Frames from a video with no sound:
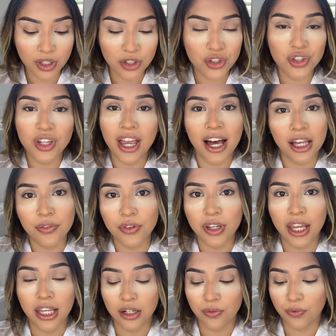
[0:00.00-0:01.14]
She
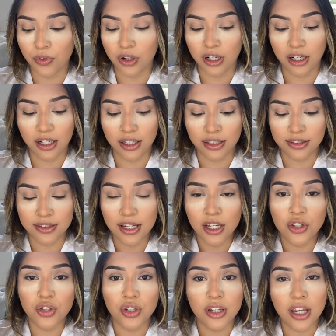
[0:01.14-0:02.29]
advocated for us.
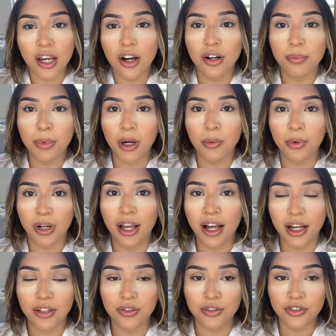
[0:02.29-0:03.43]
She cared about what I
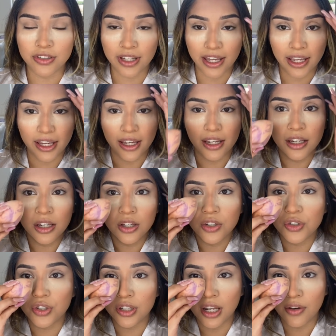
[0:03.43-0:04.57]
had to say.
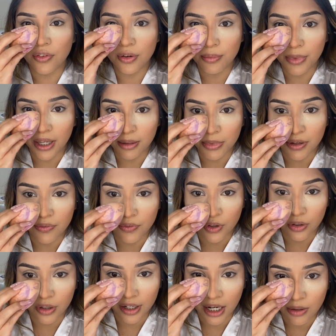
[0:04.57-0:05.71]
She never made me feel
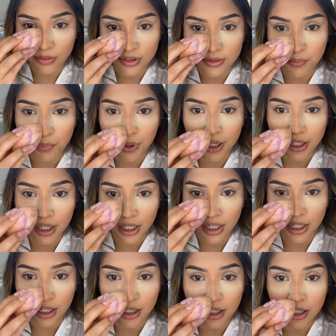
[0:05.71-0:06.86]
like I was
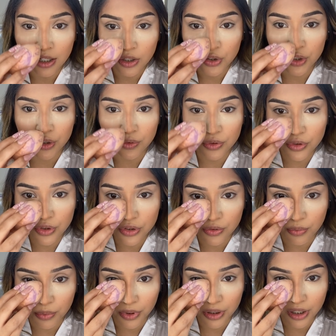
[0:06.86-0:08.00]
bugging. She was just
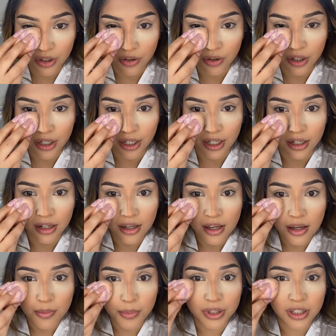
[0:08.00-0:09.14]
really great.
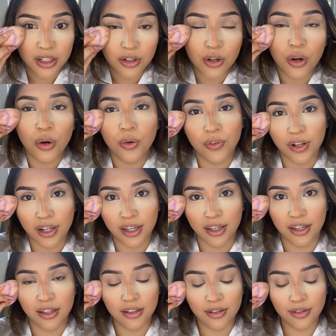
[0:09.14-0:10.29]
But then COVID hit.